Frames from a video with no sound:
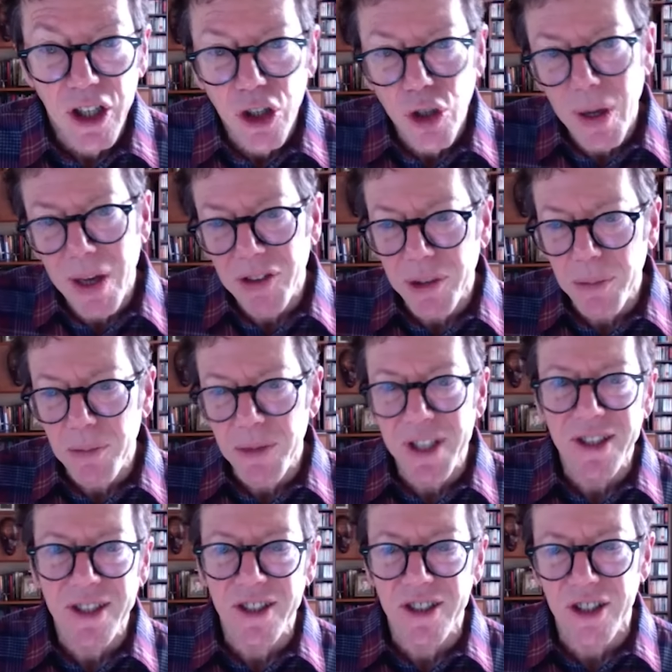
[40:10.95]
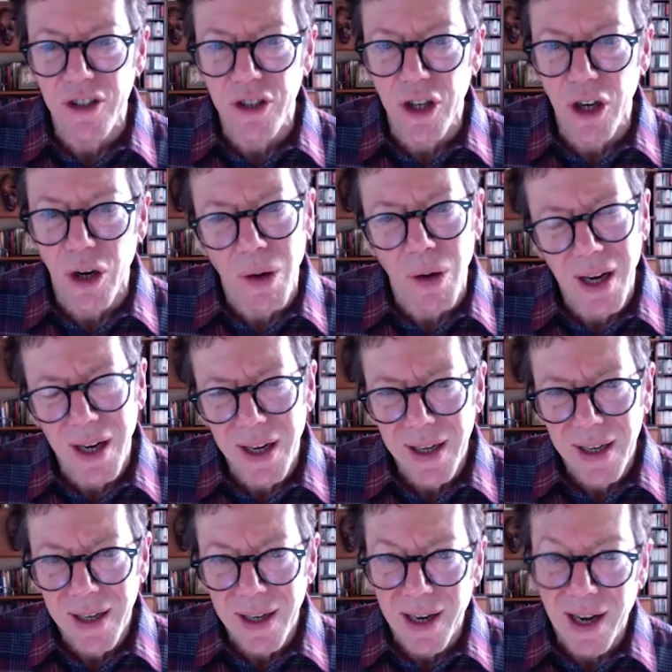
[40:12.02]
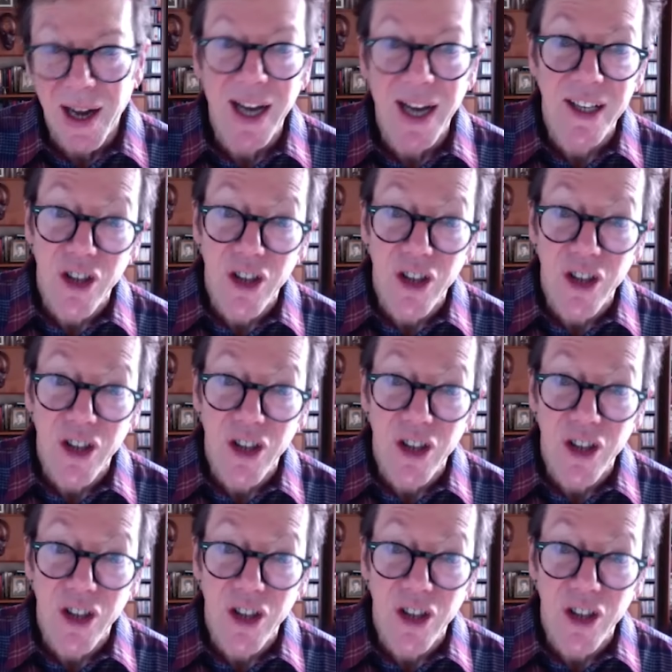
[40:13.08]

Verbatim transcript: you have some distance and you go, I